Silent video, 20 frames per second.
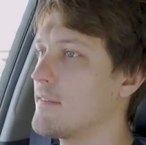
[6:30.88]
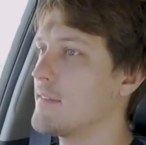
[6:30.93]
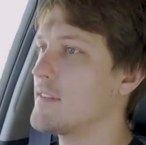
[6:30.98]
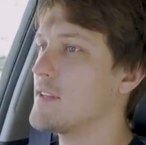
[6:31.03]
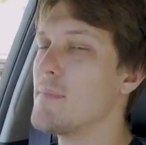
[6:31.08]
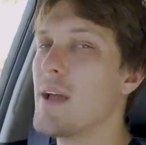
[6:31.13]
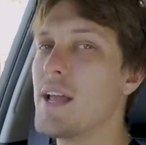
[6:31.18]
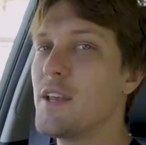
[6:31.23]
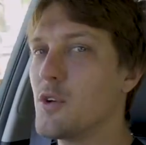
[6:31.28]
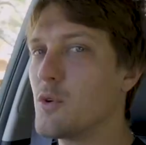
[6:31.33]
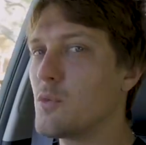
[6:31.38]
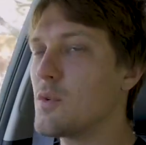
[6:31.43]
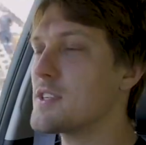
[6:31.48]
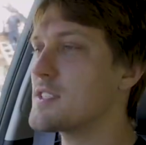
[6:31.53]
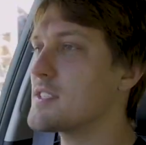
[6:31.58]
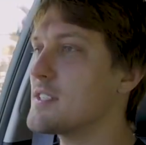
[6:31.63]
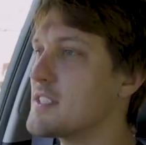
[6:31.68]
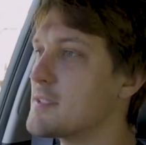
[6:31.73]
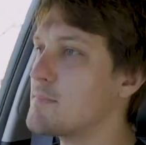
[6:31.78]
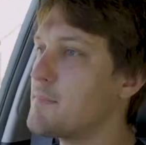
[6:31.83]
The manual
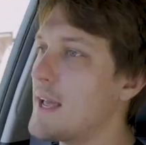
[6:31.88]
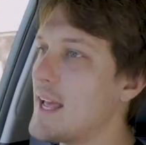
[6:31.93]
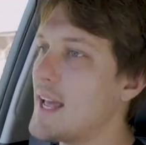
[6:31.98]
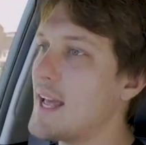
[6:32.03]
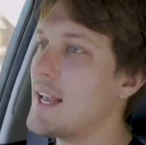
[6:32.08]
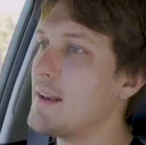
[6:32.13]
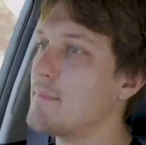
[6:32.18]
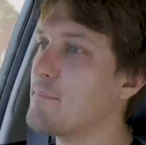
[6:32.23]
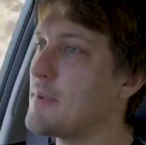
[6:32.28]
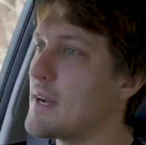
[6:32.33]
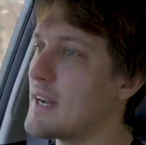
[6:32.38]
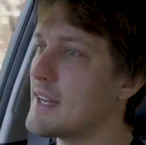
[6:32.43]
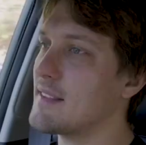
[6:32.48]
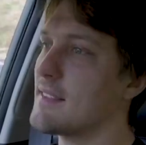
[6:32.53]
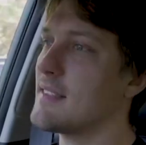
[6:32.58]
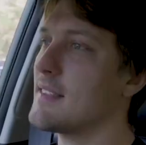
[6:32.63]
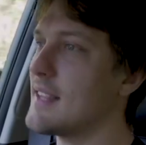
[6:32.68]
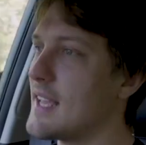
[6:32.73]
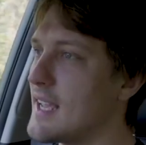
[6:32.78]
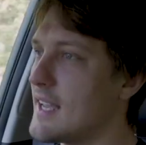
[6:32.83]
wasn't as bad, but
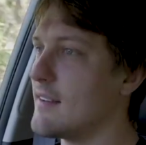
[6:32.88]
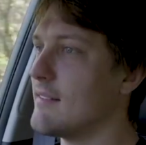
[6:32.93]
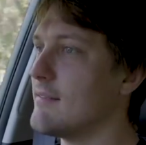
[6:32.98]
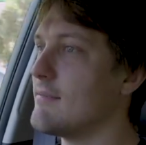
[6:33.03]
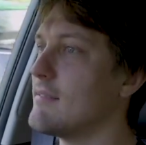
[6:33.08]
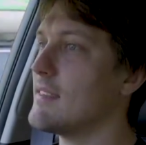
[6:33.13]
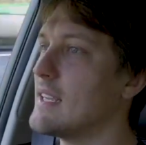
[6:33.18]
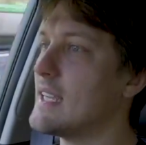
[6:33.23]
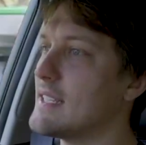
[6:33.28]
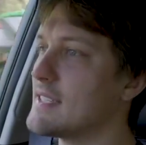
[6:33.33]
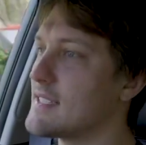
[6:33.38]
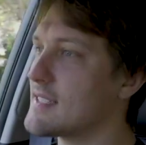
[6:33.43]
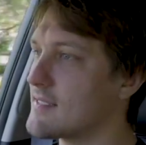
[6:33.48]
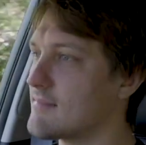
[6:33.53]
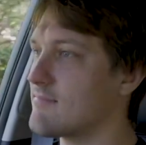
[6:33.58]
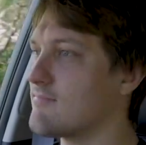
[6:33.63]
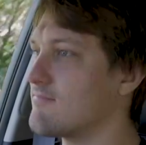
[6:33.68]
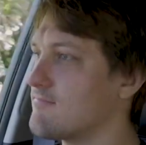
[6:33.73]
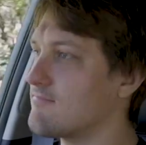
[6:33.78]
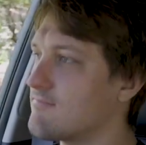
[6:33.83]
then it's
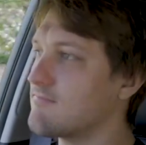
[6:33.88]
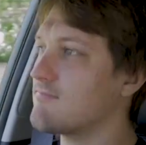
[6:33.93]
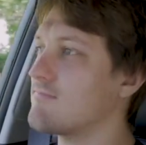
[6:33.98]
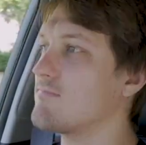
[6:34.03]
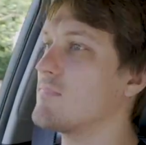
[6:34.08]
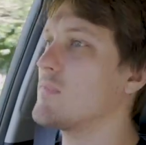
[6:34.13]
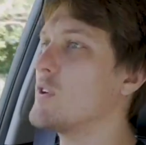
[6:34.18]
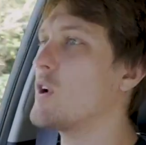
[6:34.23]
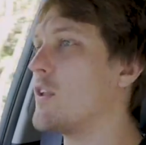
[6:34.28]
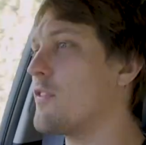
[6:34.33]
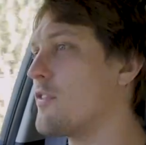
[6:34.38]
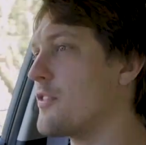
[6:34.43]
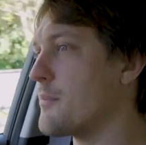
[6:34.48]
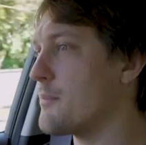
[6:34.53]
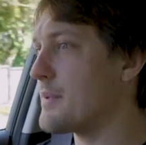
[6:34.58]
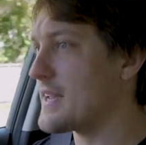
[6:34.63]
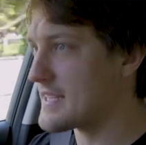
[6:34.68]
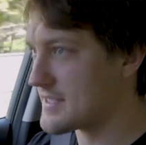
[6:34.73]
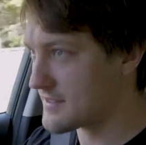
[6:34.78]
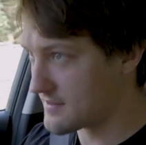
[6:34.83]
not the
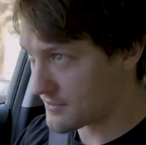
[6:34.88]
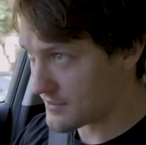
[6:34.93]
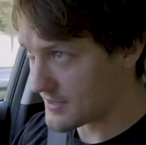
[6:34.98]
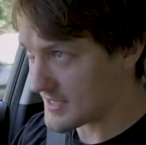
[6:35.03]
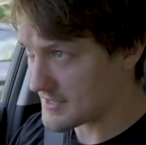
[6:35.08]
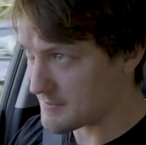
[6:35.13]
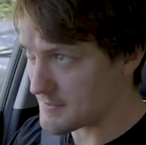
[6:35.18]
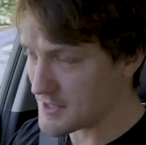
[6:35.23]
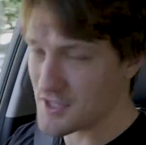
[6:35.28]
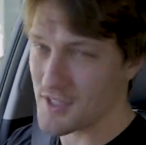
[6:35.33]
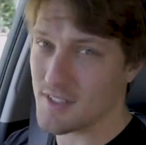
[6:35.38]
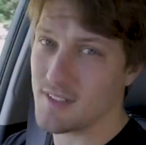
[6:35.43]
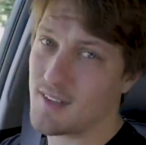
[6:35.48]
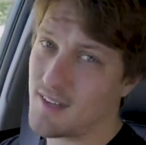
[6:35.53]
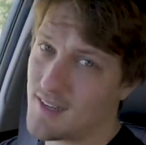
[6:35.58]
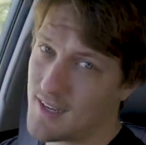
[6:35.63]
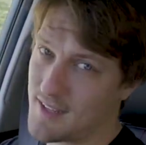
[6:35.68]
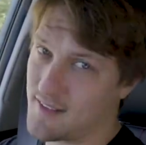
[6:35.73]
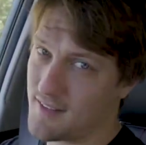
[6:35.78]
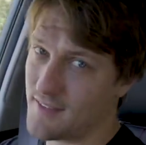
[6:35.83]
best transmission
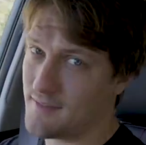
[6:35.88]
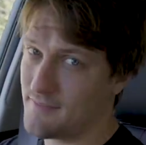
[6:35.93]
either.